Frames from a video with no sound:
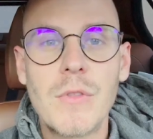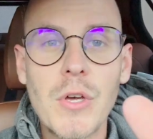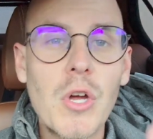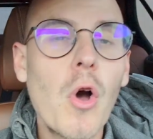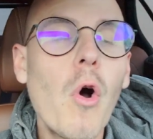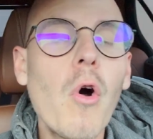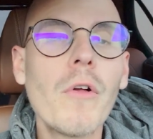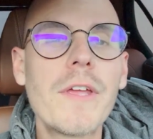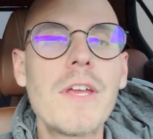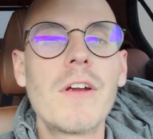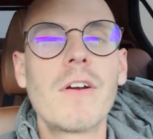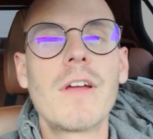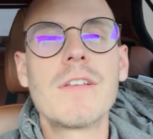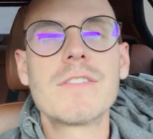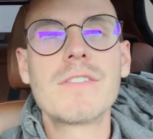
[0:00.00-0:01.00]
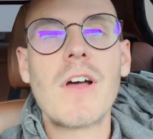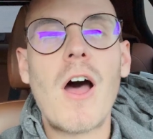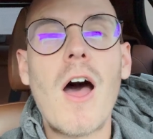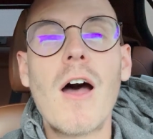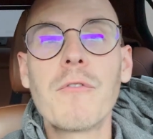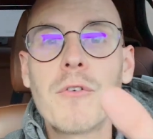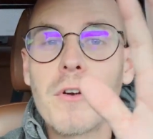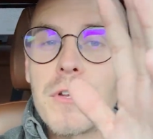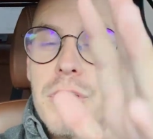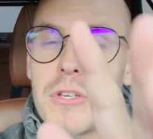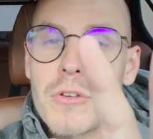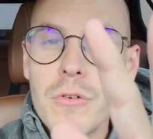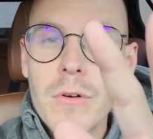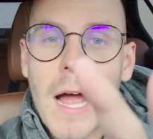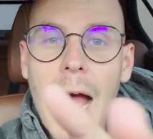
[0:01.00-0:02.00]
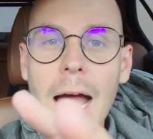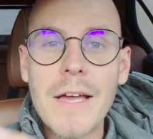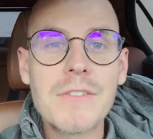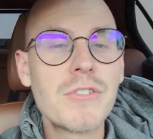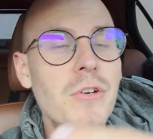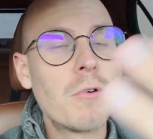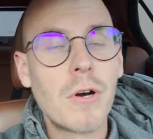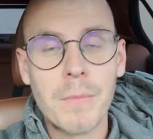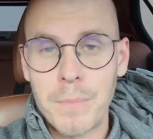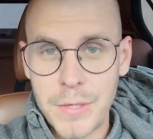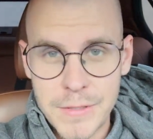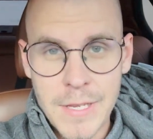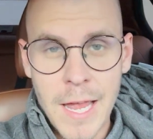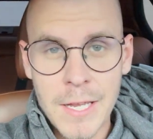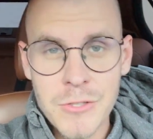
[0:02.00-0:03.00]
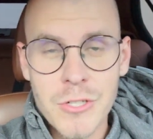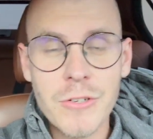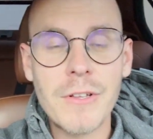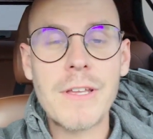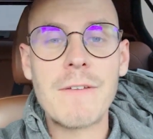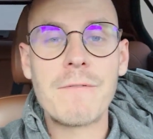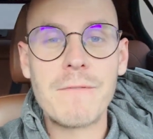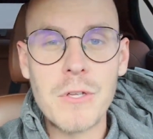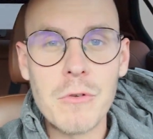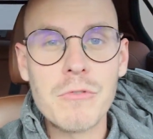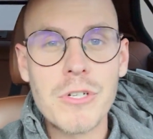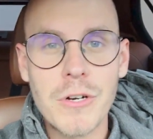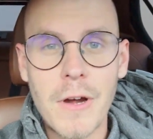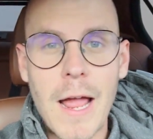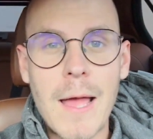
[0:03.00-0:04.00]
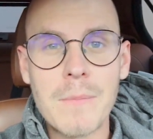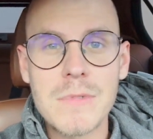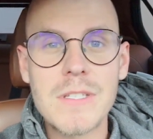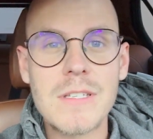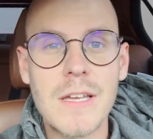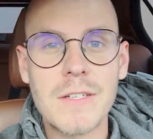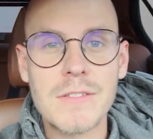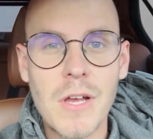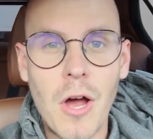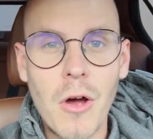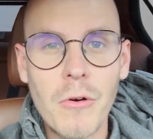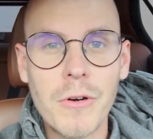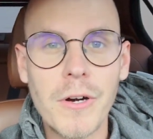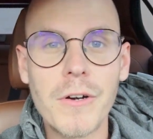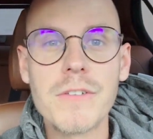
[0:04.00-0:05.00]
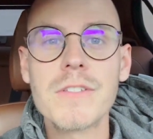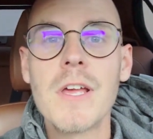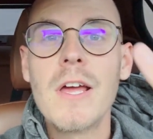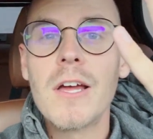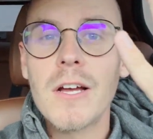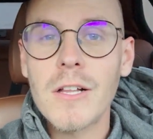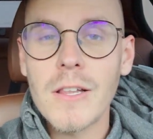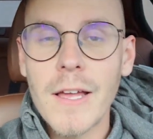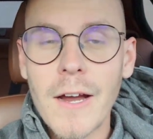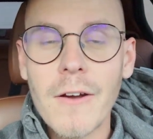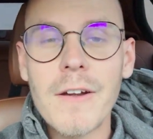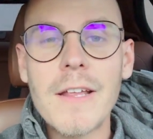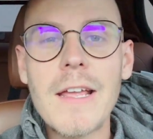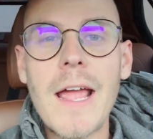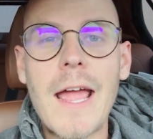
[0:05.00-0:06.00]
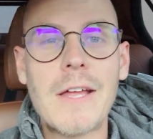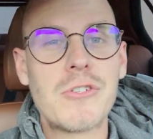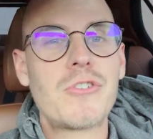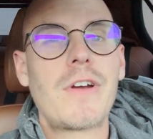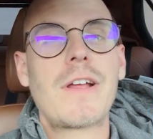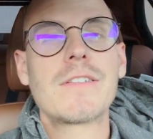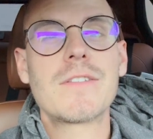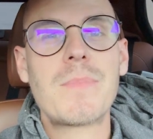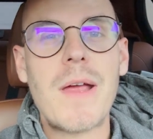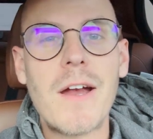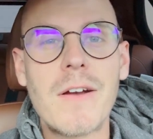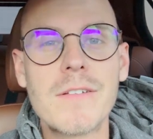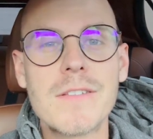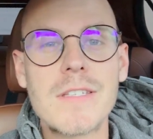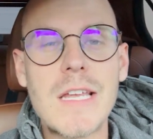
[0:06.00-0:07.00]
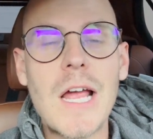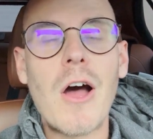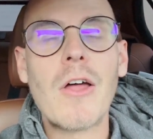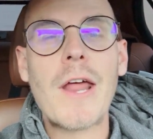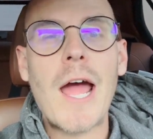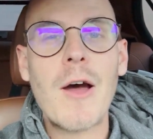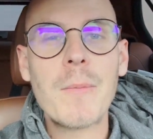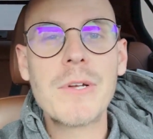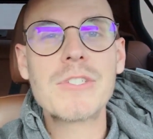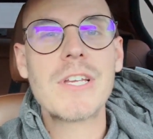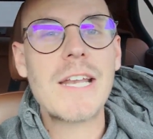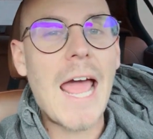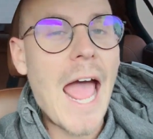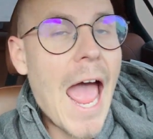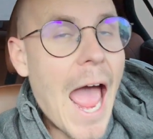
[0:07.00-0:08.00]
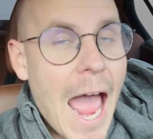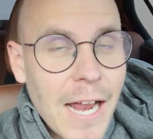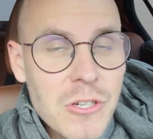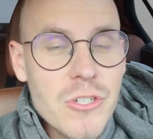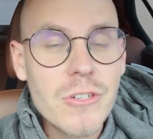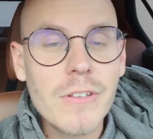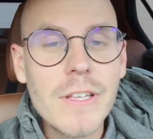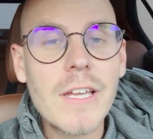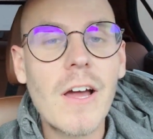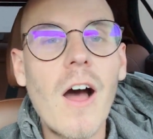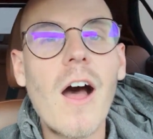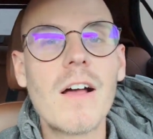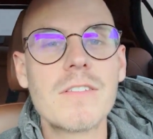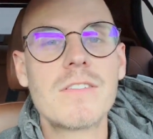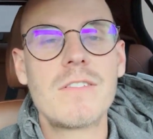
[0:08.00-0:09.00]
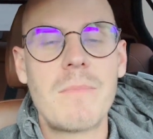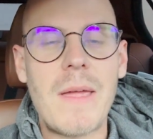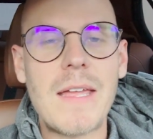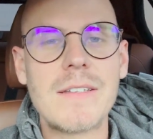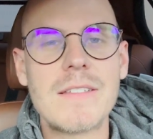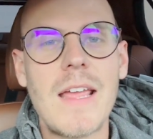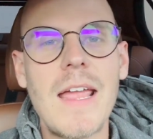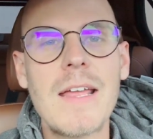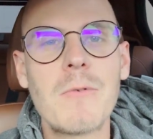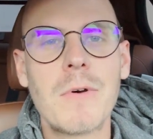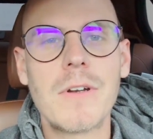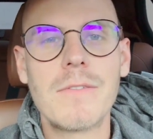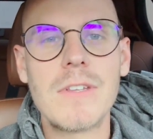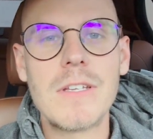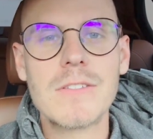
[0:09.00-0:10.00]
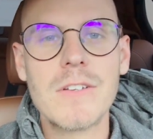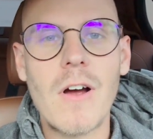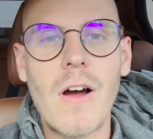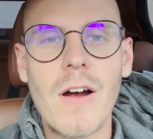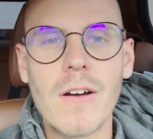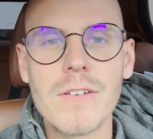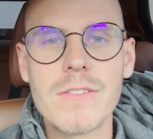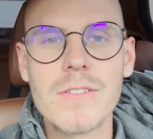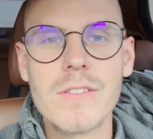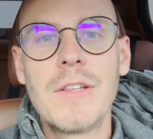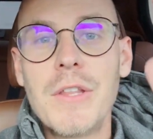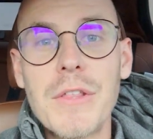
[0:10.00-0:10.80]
The goal here is to offer you guys who are potentially future M6 owners clarity and transparency on how much it actually costs to maintain one of these cars.